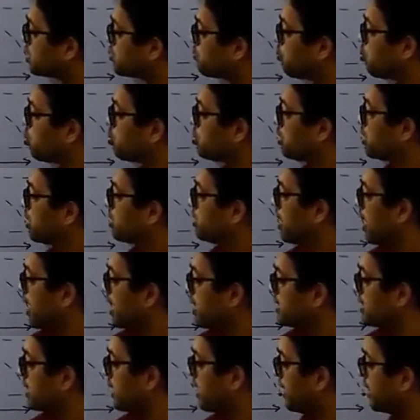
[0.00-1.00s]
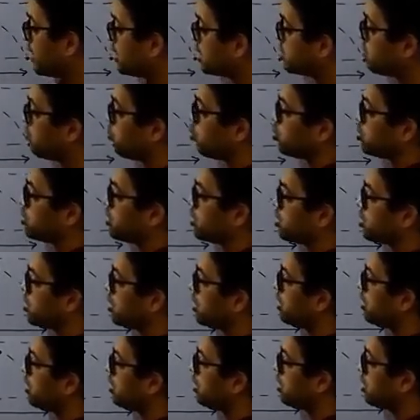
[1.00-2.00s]

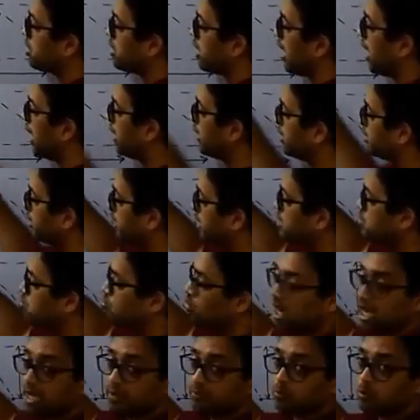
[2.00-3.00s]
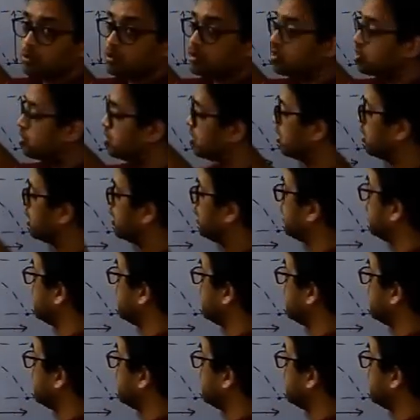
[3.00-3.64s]
position and it has y position. It